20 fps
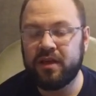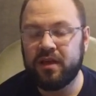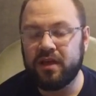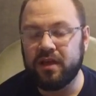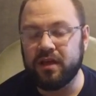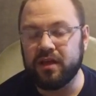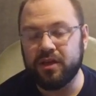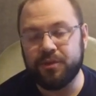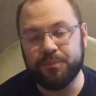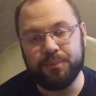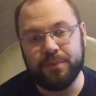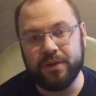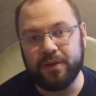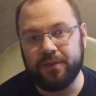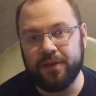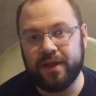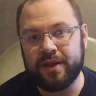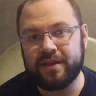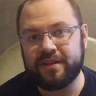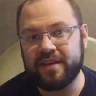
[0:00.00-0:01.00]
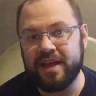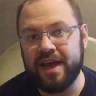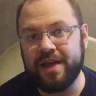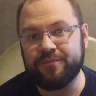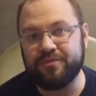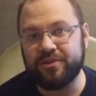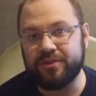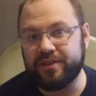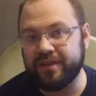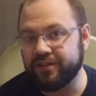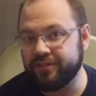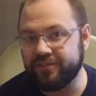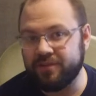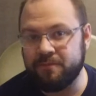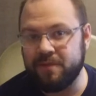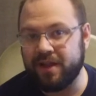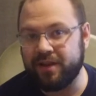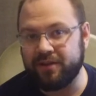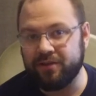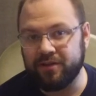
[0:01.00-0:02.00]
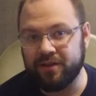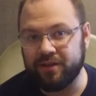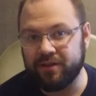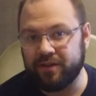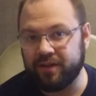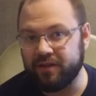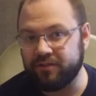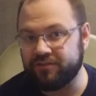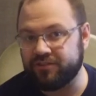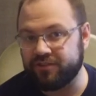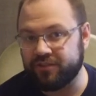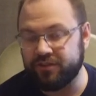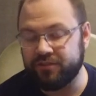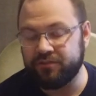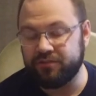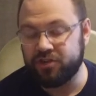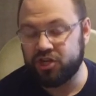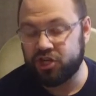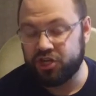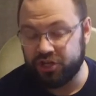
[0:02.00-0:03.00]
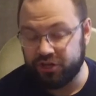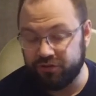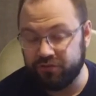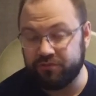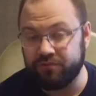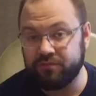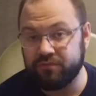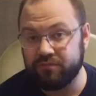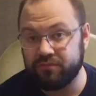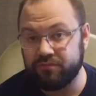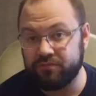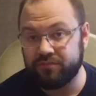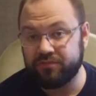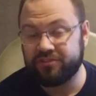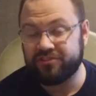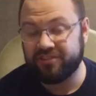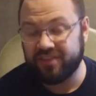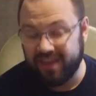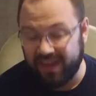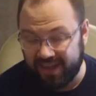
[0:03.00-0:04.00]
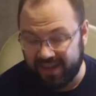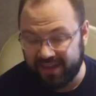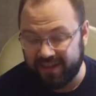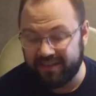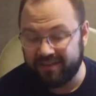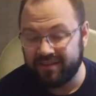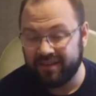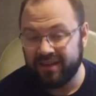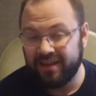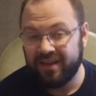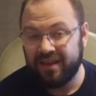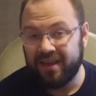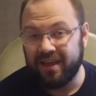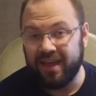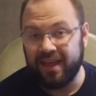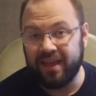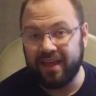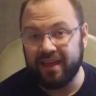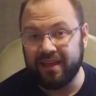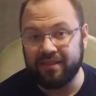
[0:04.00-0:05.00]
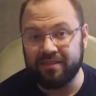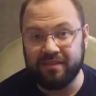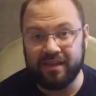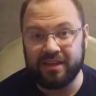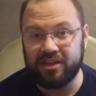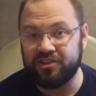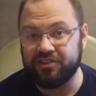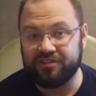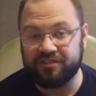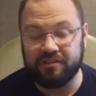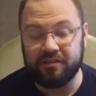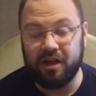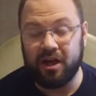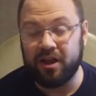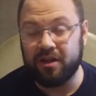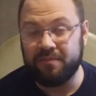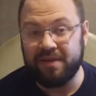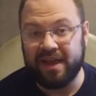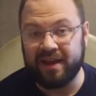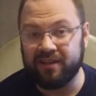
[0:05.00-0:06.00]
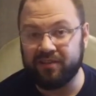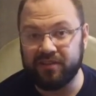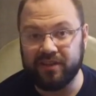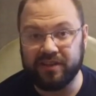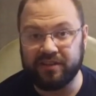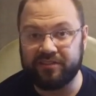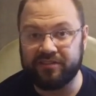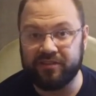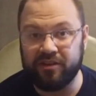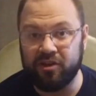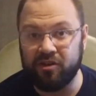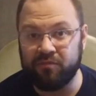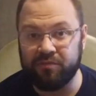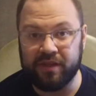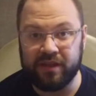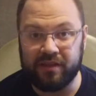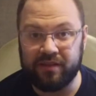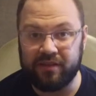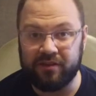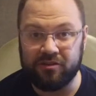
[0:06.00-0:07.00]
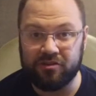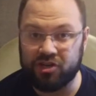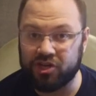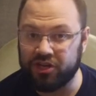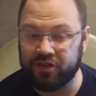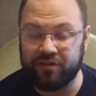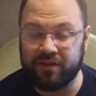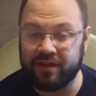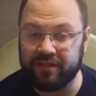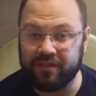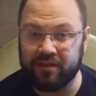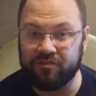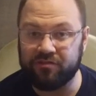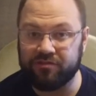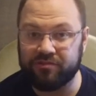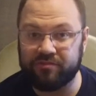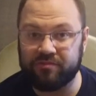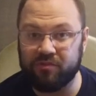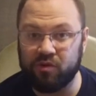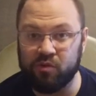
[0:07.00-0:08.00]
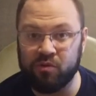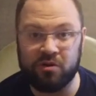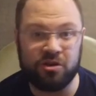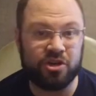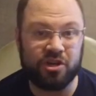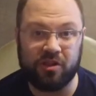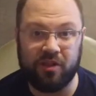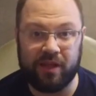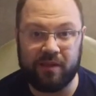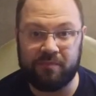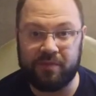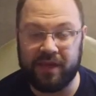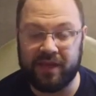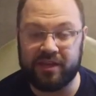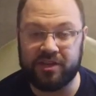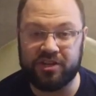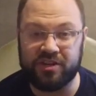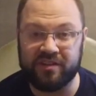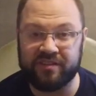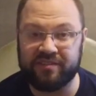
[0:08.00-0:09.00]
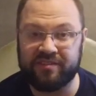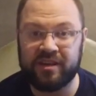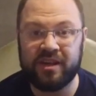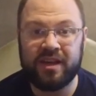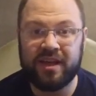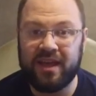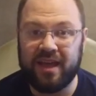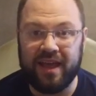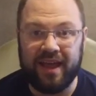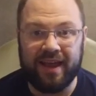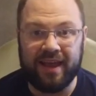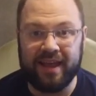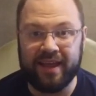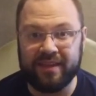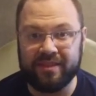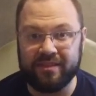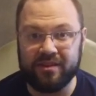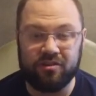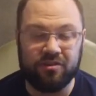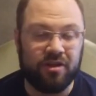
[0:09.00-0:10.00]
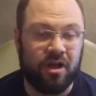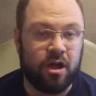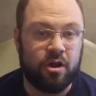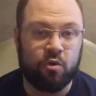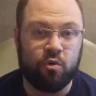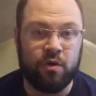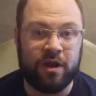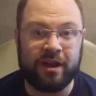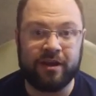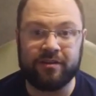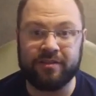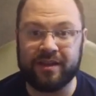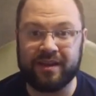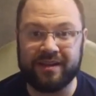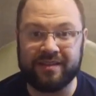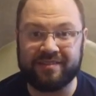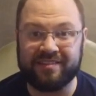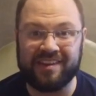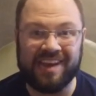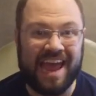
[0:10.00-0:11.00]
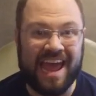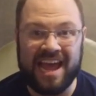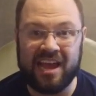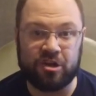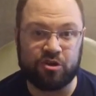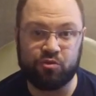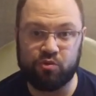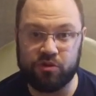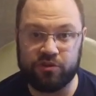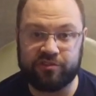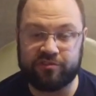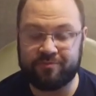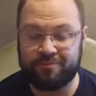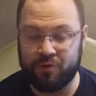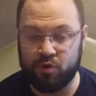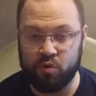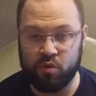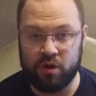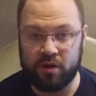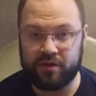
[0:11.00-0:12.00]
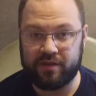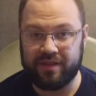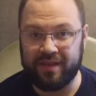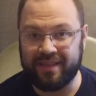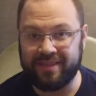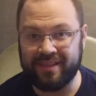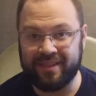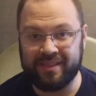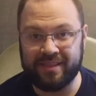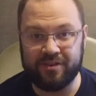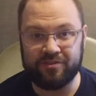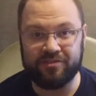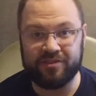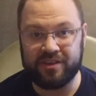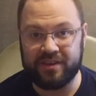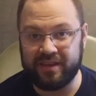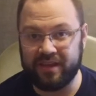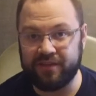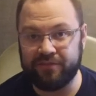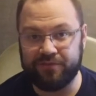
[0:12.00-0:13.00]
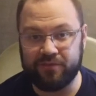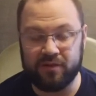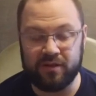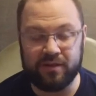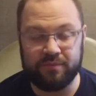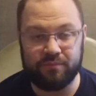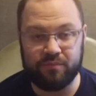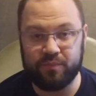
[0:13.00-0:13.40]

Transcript: But a lot of times, you tell somebody you're going to go shoot skeet, and they just automatically assume that you're shooting those orange clay pigeons, and they're not aware that it's an actual sport and that there's a different